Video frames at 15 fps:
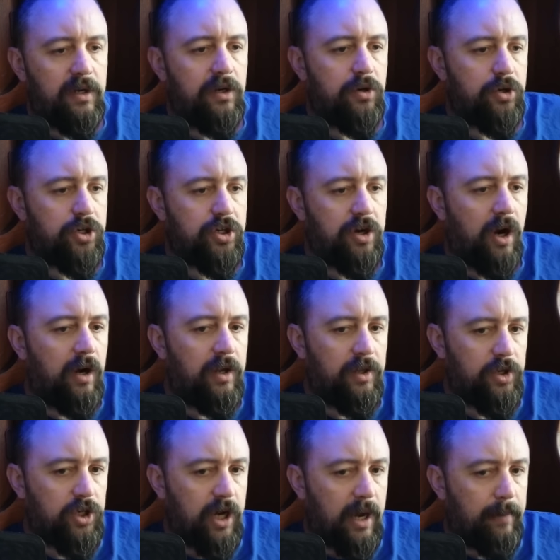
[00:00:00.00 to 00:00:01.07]
and you're starting the
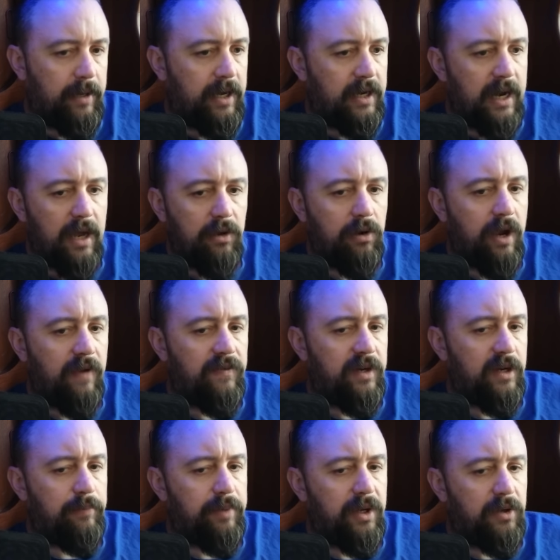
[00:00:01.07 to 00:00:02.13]
job again, now you're
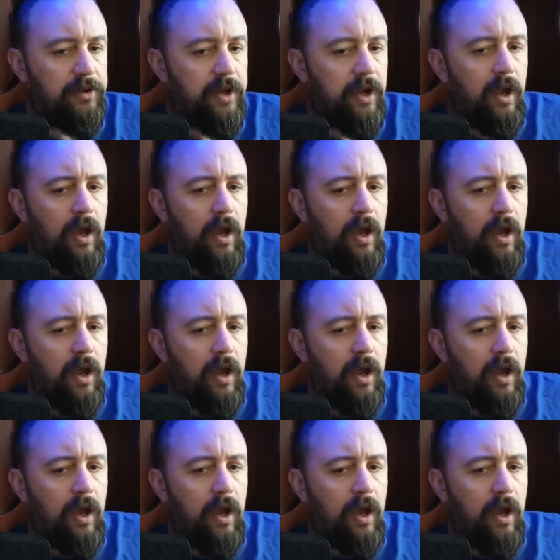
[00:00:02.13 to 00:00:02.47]
having to build